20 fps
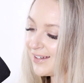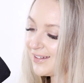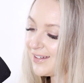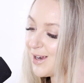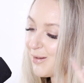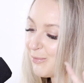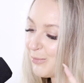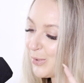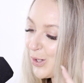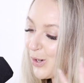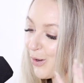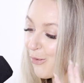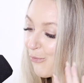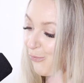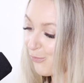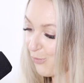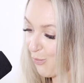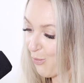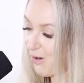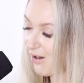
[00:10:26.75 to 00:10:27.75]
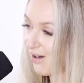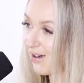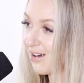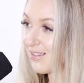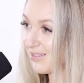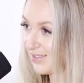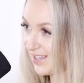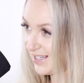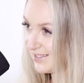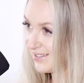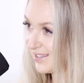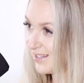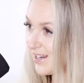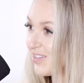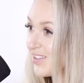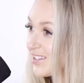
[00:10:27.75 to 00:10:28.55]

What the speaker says: number 4 lesson,